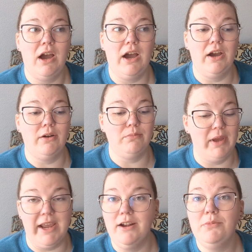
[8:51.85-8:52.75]

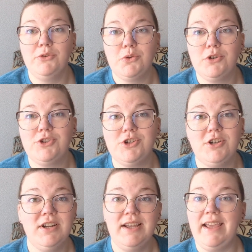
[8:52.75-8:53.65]
animal
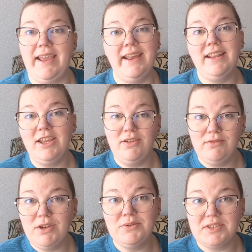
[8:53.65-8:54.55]
torture, any
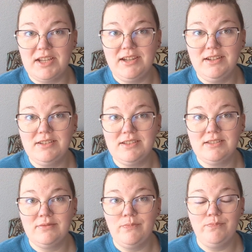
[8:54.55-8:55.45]
of those
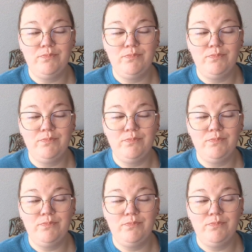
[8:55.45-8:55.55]
things,